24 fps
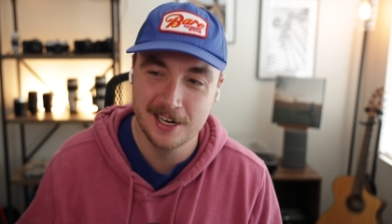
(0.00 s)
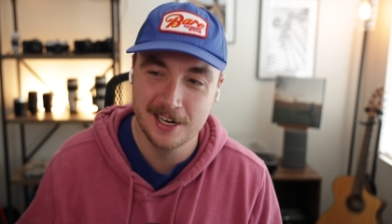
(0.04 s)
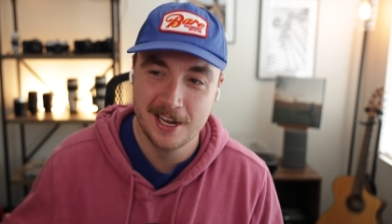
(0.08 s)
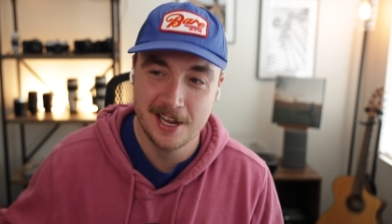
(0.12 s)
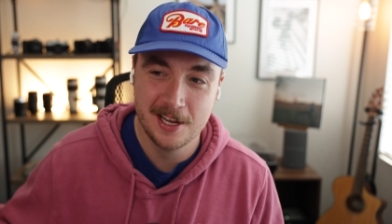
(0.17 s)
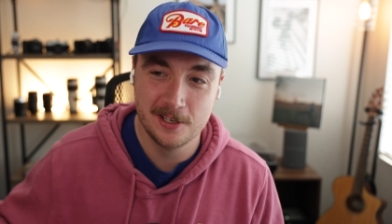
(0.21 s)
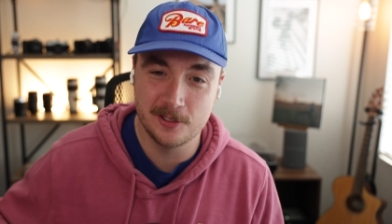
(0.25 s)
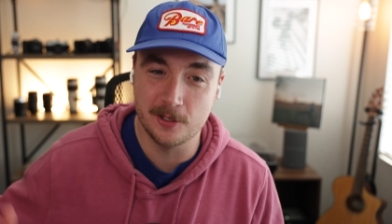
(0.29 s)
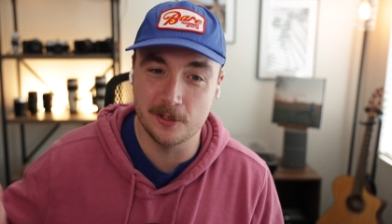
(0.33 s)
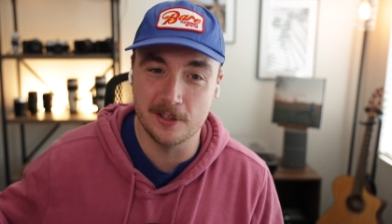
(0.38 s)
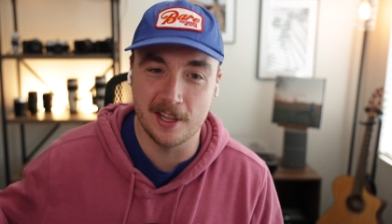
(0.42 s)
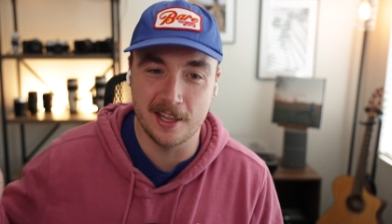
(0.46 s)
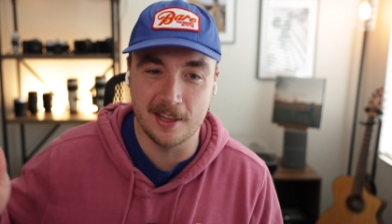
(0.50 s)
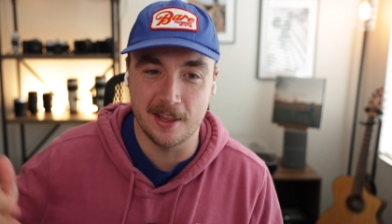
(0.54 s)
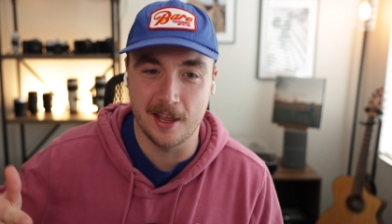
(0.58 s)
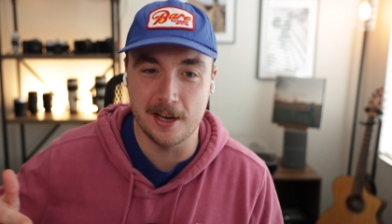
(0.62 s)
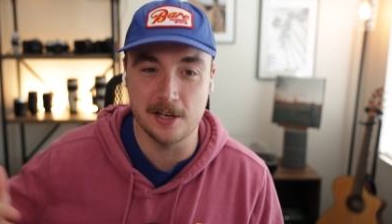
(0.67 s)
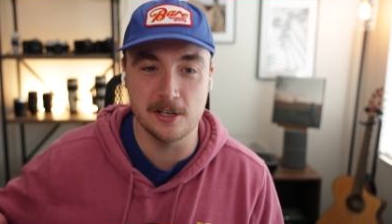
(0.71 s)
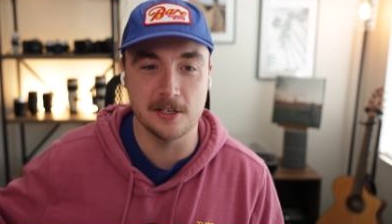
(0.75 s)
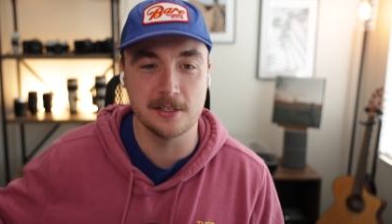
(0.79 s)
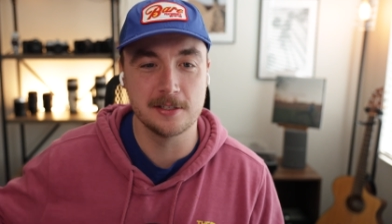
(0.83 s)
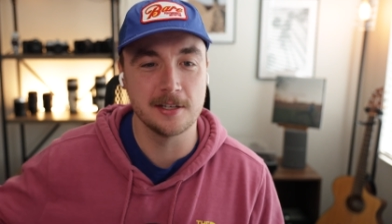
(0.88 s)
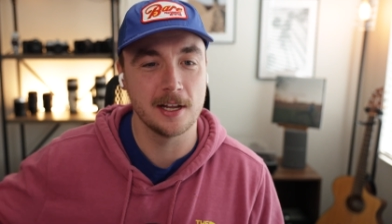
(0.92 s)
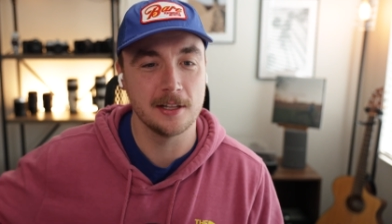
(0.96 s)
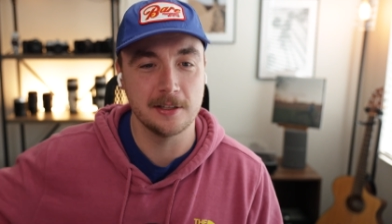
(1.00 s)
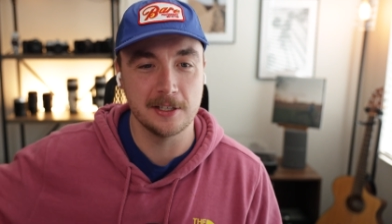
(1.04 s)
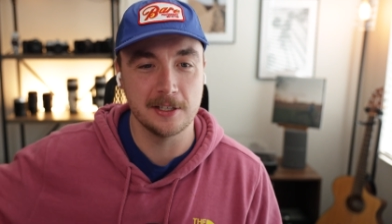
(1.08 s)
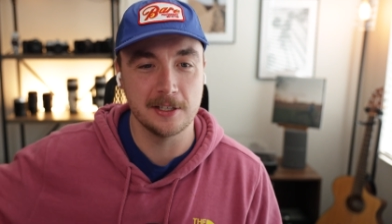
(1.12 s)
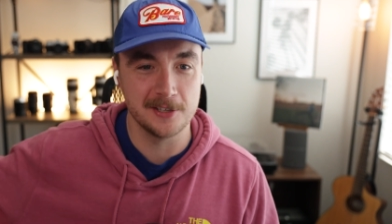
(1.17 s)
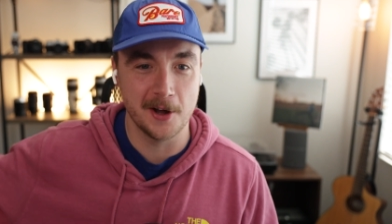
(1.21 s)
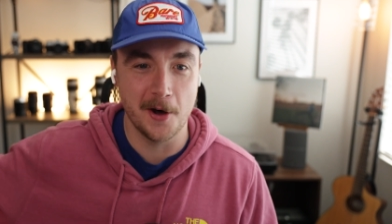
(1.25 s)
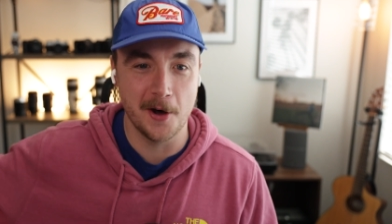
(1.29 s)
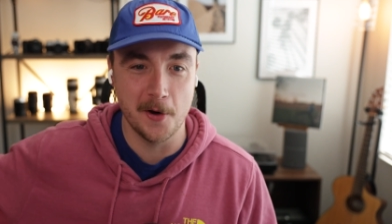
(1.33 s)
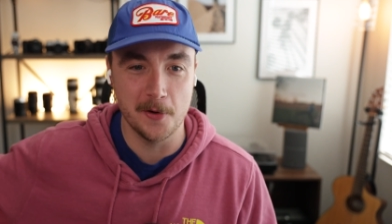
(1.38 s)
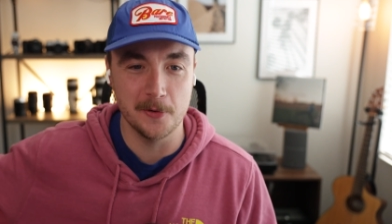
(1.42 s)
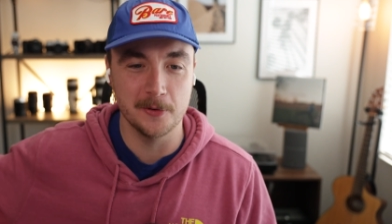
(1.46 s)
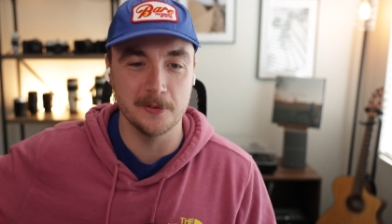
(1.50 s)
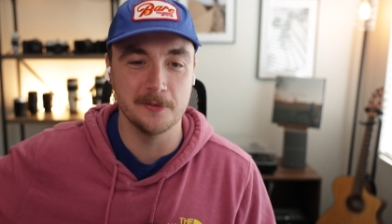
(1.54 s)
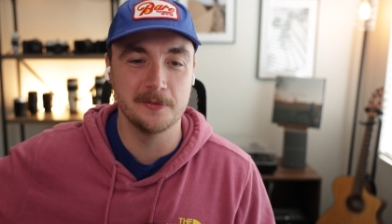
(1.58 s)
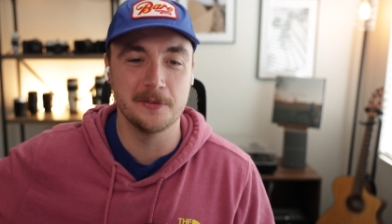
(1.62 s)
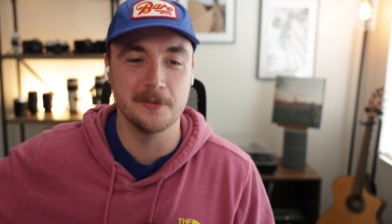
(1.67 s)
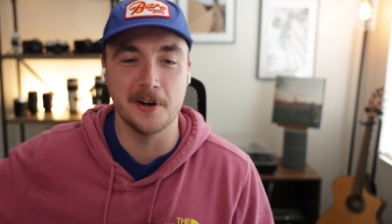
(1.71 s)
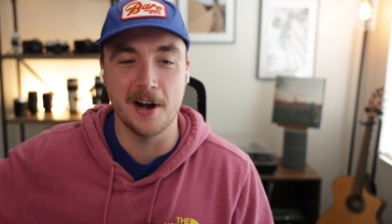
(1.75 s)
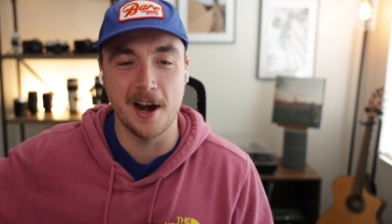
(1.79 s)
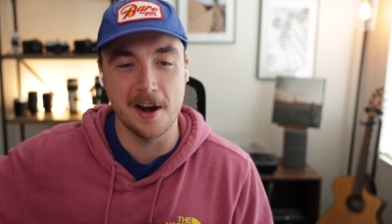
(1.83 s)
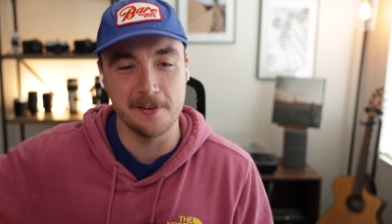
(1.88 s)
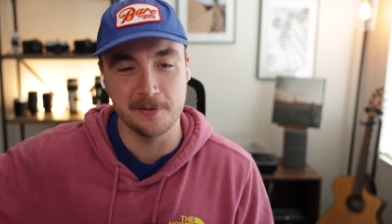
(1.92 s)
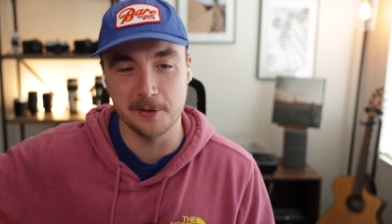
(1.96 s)
So then they just set the tone for
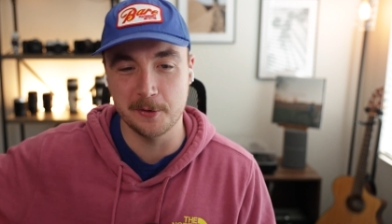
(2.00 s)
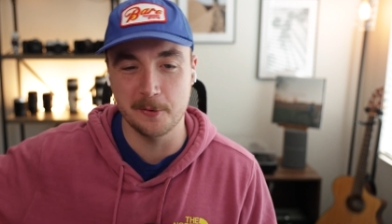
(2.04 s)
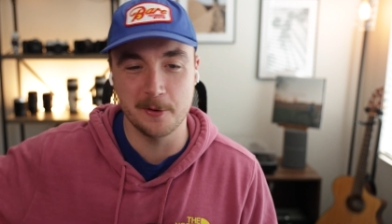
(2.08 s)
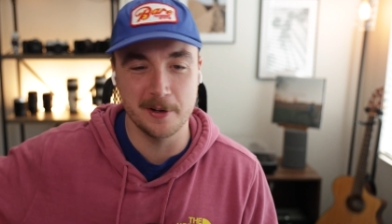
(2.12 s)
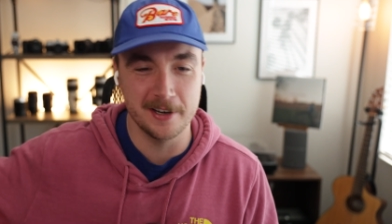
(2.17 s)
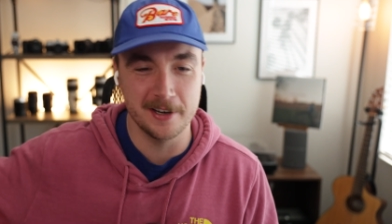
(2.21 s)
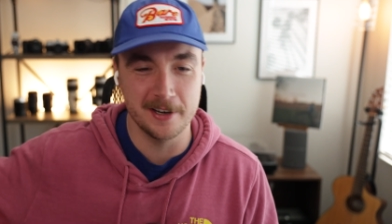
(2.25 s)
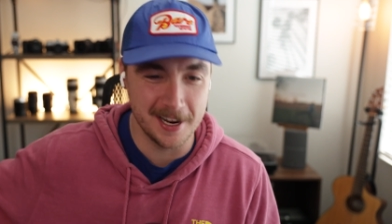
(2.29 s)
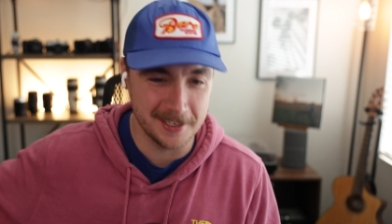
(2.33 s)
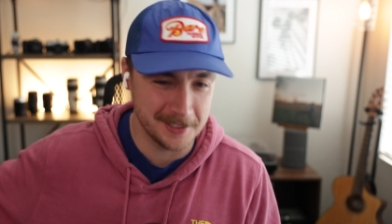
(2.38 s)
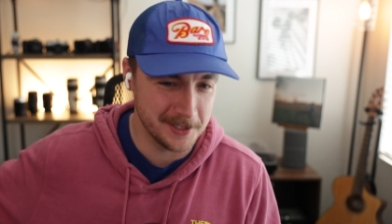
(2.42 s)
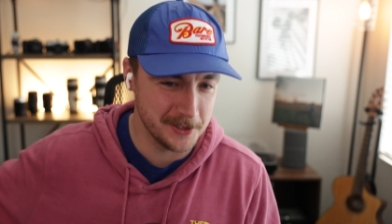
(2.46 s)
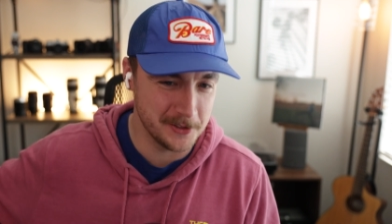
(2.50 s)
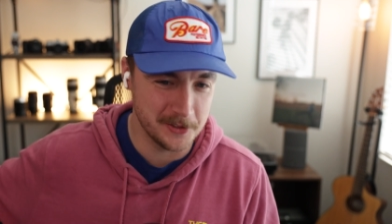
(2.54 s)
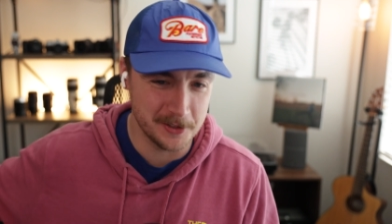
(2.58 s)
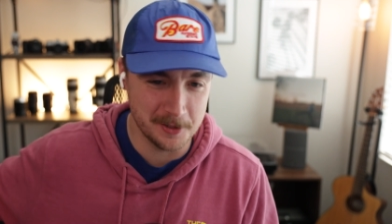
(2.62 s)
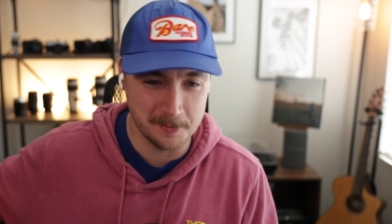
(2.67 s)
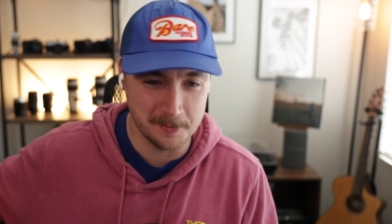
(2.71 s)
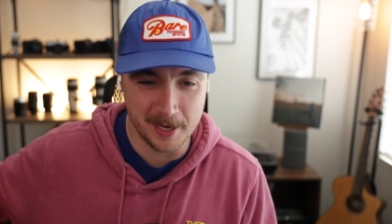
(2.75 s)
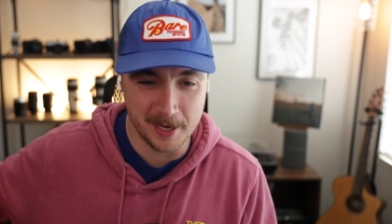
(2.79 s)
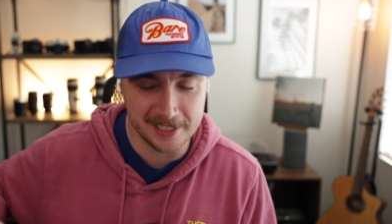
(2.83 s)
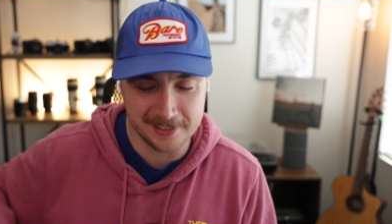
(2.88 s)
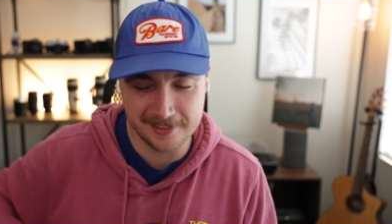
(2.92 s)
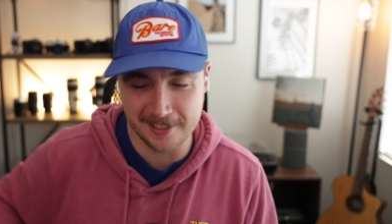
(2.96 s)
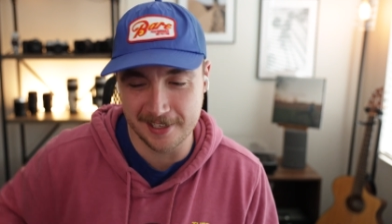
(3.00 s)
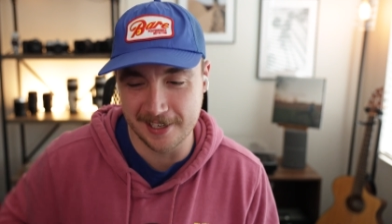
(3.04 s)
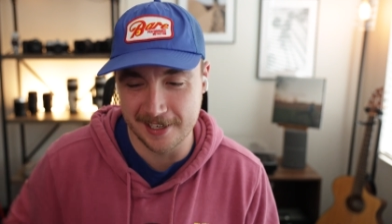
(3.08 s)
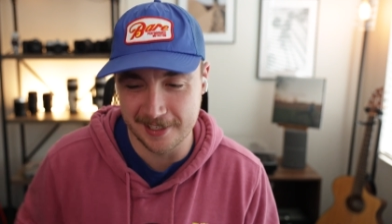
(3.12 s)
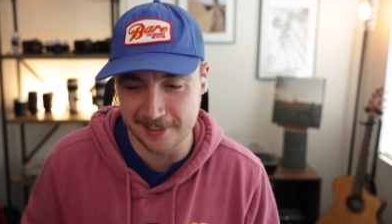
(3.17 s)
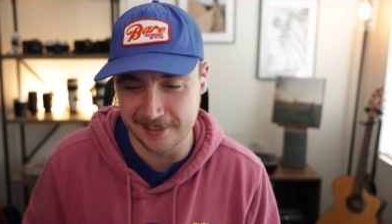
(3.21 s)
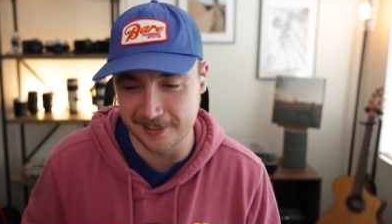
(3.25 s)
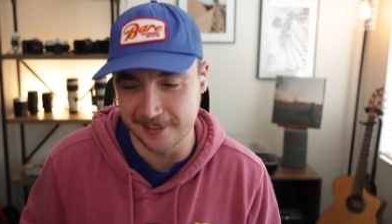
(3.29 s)
everyone not to use the mic stand.